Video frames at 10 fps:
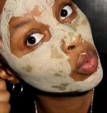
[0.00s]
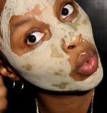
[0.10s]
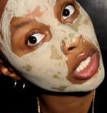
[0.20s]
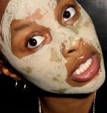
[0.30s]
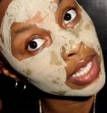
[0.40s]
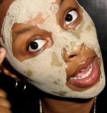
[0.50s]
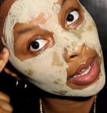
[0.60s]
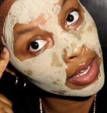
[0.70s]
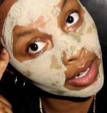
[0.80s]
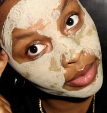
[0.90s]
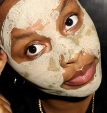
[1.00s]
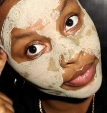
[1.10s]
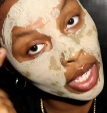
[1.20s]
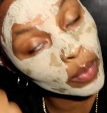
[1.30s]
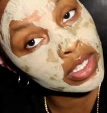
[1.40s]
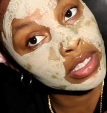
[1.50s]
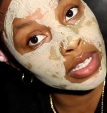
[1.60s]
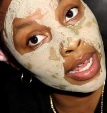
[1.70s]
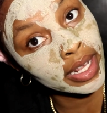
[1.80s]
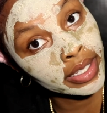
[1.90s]
What's inside here and what's
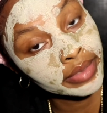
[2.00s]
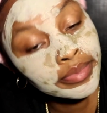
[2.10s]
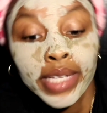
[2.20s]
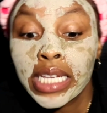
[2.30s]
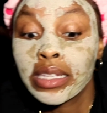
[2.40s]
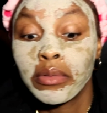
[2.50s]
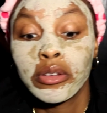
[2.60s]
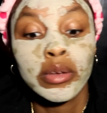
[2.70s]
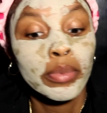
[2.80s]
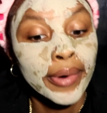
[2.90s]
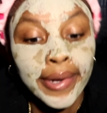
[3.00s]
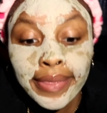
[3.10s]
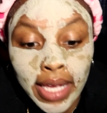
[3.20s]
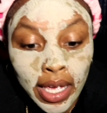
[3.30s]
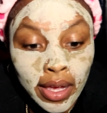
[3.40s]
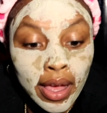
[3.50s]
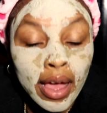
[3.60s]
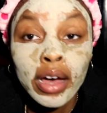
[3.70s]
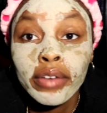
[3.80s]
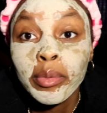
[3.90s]
inside here is the most important thing
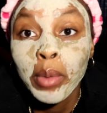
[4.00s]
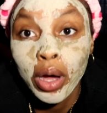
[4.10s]
of them